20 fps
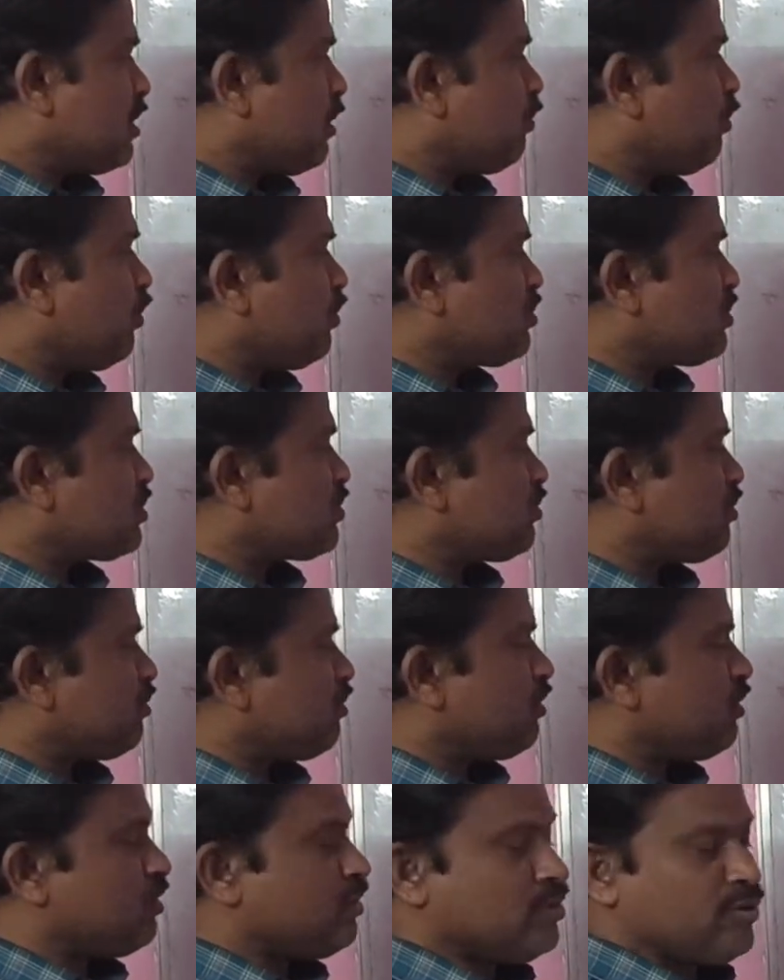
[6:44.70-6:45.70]

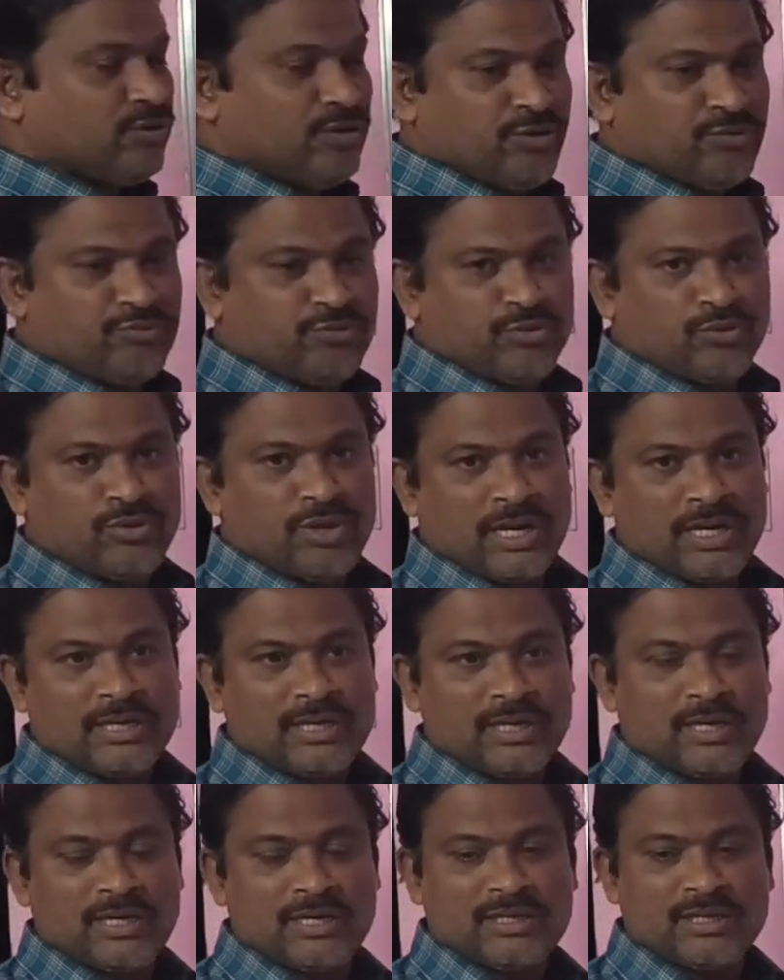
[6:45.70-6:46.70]
Suppose if you
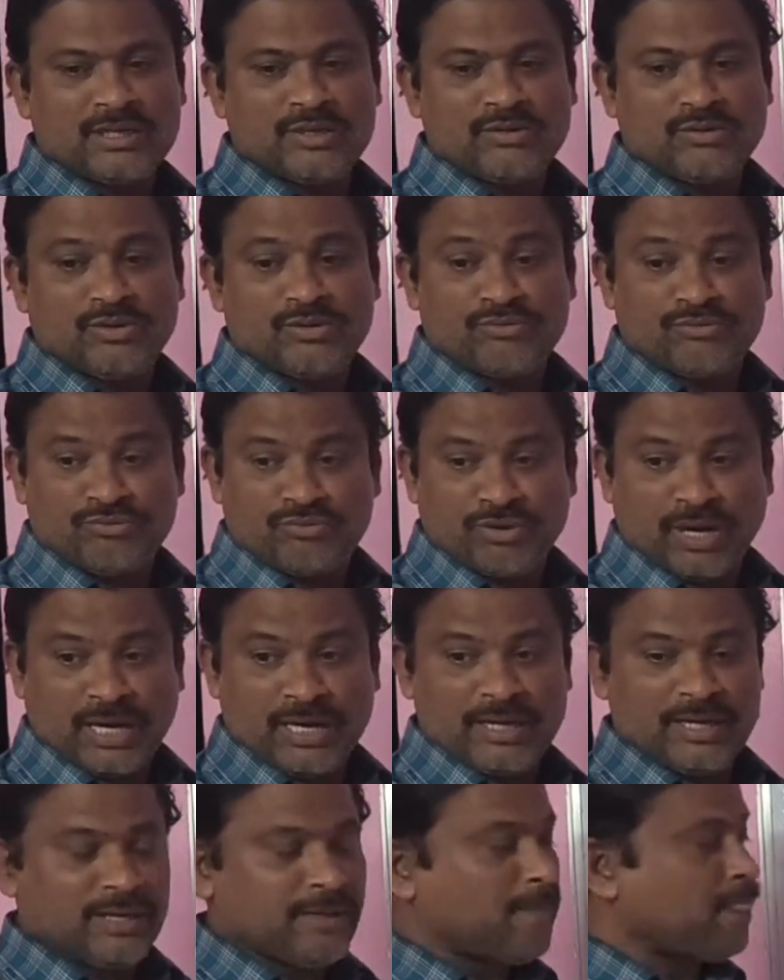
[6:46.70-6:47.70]
write a letter to your
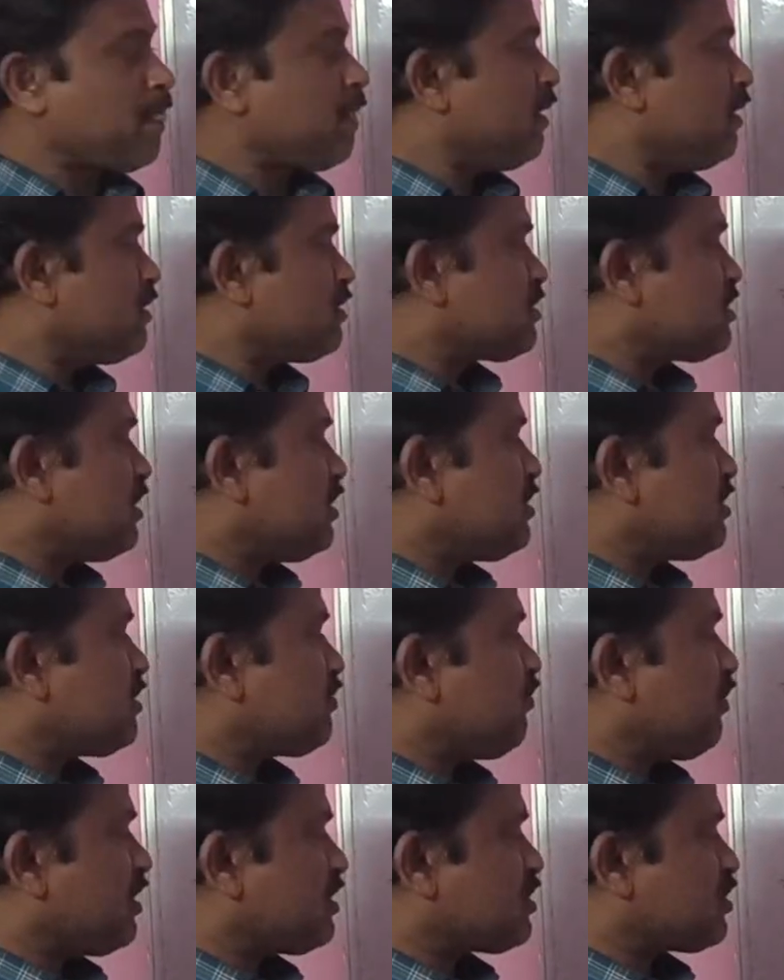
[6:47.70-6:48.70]
friend, see,
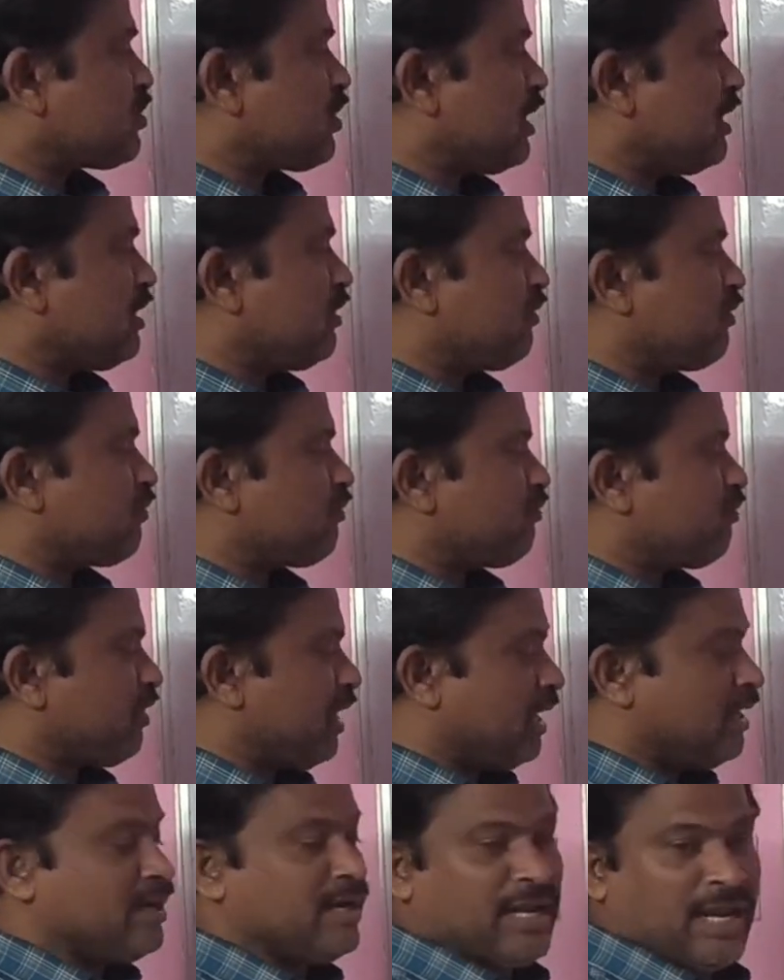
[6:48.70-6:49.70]
first write your
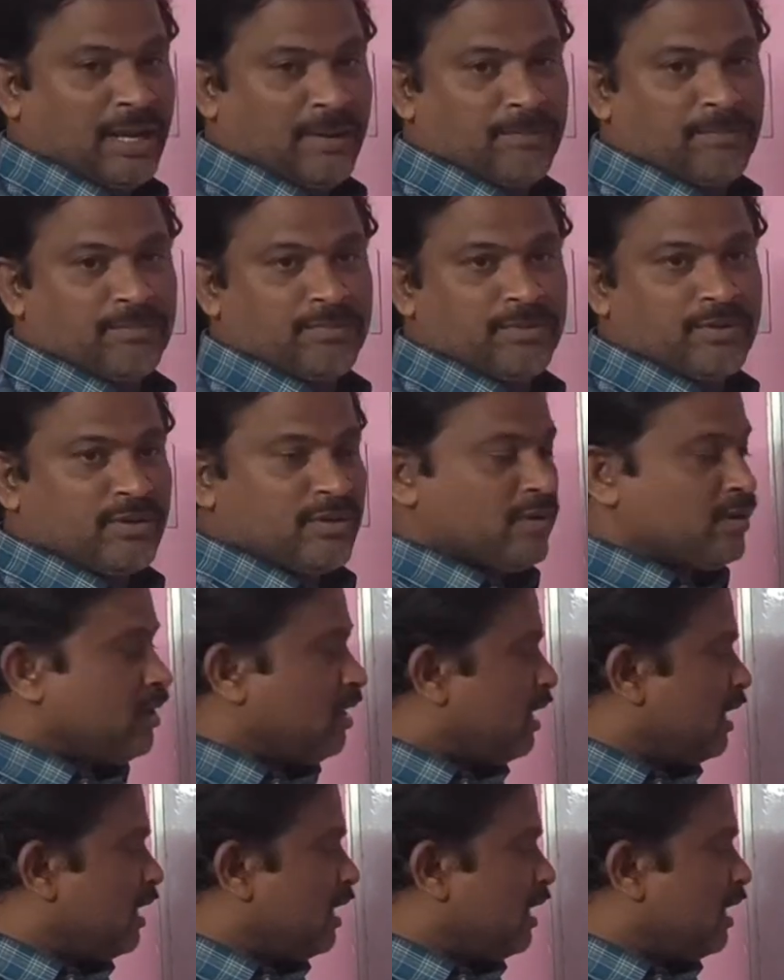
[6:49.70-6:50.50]
friend name.